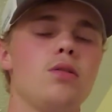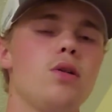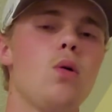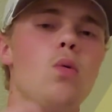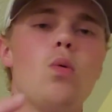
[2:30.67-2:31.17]

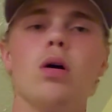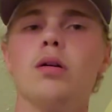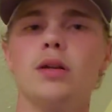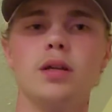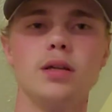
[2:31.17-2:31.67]
Don't
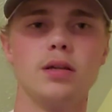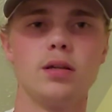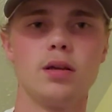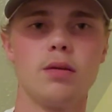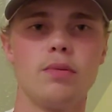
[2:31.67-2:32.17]
worry.
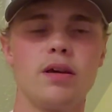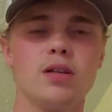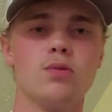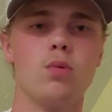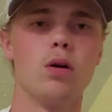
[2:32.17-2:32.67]

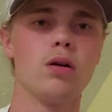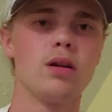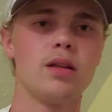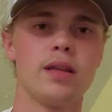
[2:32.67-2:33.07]
Because worrying,